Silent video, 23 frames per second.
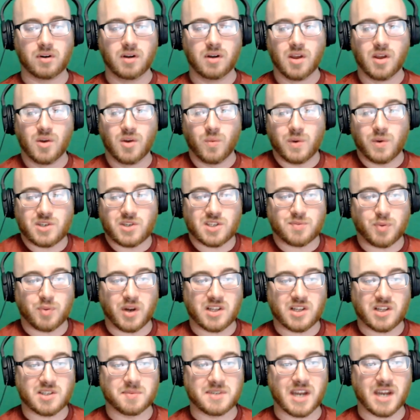which is pretty
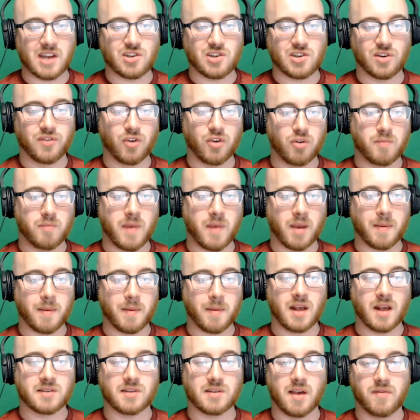substantial for a Mega Man X
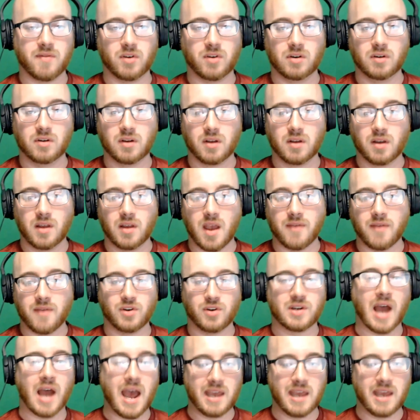level if you're
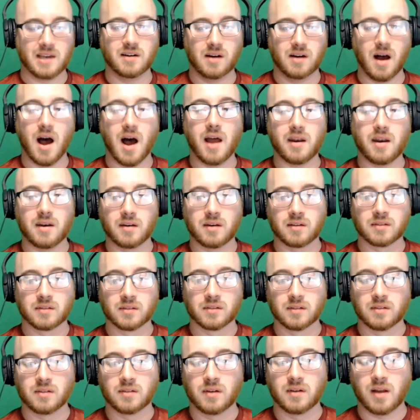dying a lot.
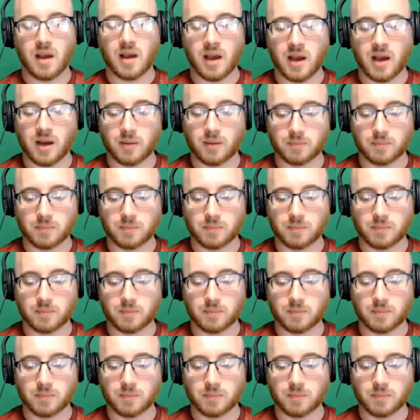And